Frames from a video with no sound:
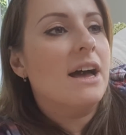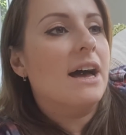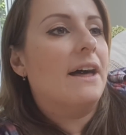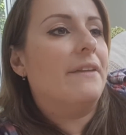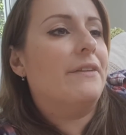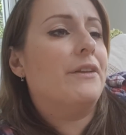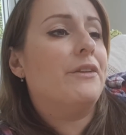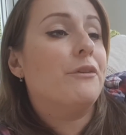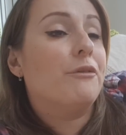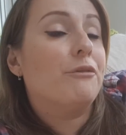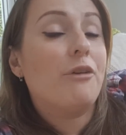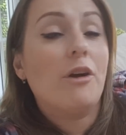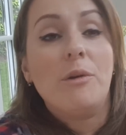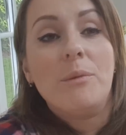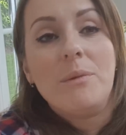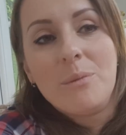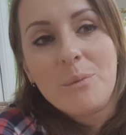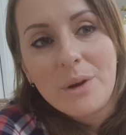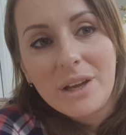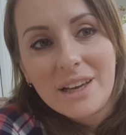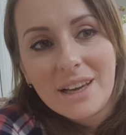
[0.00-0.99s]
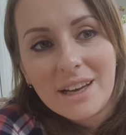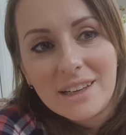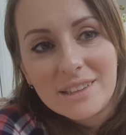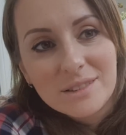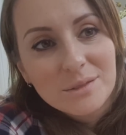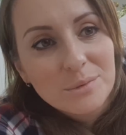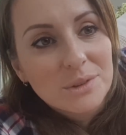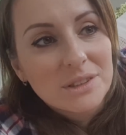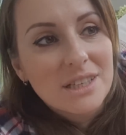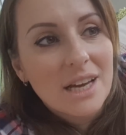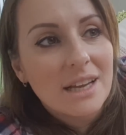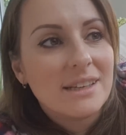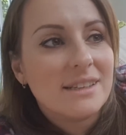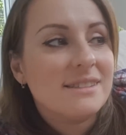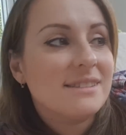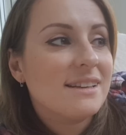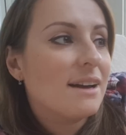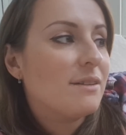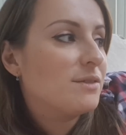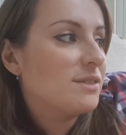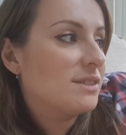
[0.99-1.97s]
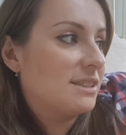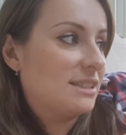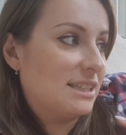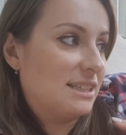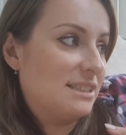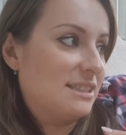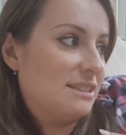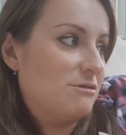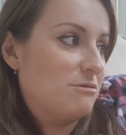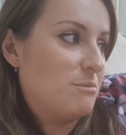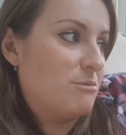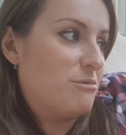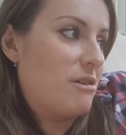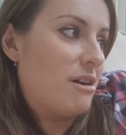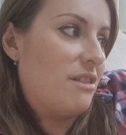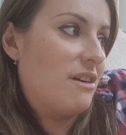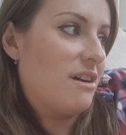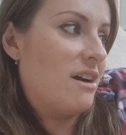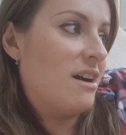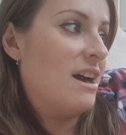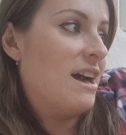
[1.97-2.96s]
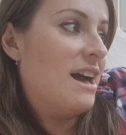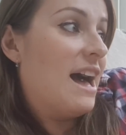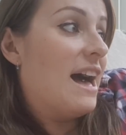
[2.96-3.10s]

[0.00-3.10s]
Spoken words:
And then the following weekend, we're telling Zav's sister and brother,